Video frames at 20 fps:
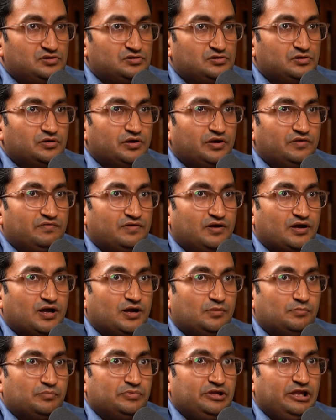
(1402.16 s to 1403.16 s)
So if a
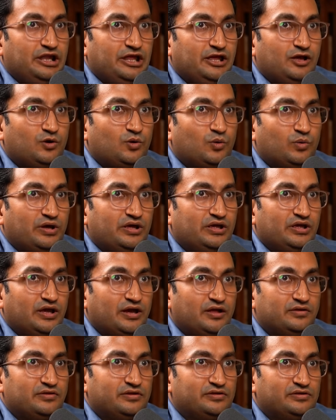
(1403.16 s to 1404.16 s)
company like Koei
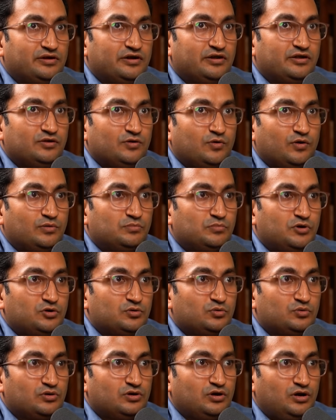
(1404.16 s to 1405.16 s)
existed in
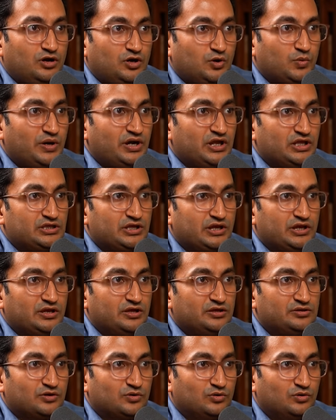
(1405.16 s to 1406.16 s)
Coimbatore 23
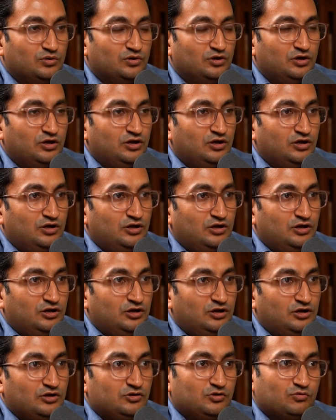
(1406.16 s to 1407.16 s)
years ago,
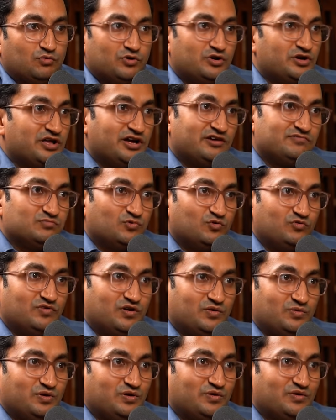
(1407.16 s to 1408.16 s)
you wouldn't have moved
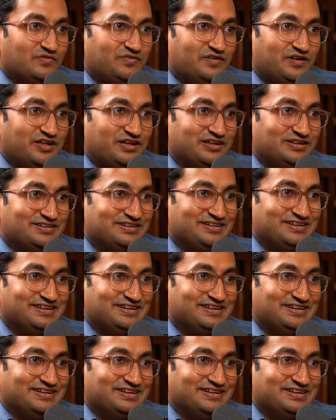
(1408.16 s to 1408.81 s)
out of India?